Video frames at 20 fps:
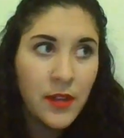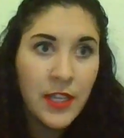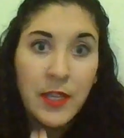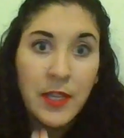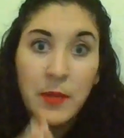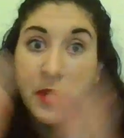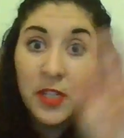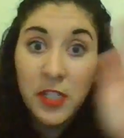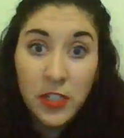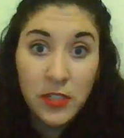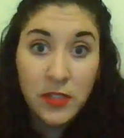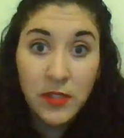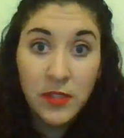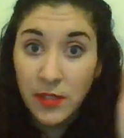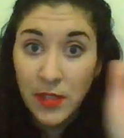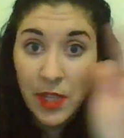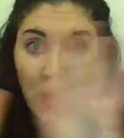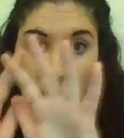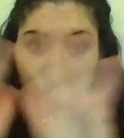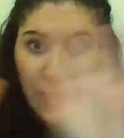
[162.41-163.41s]

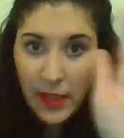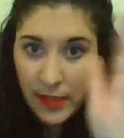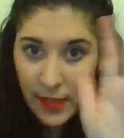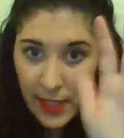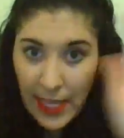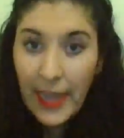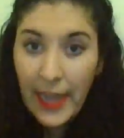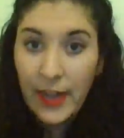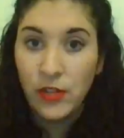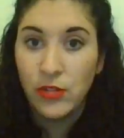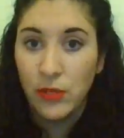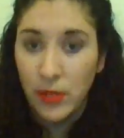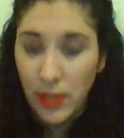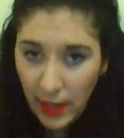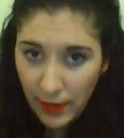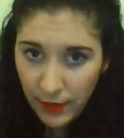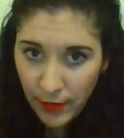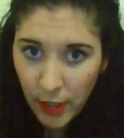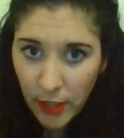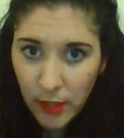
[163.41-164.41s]
images and the actual
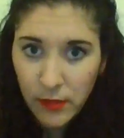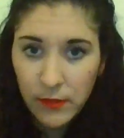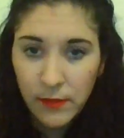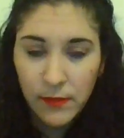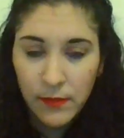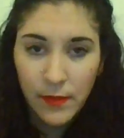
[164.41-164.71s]
cover.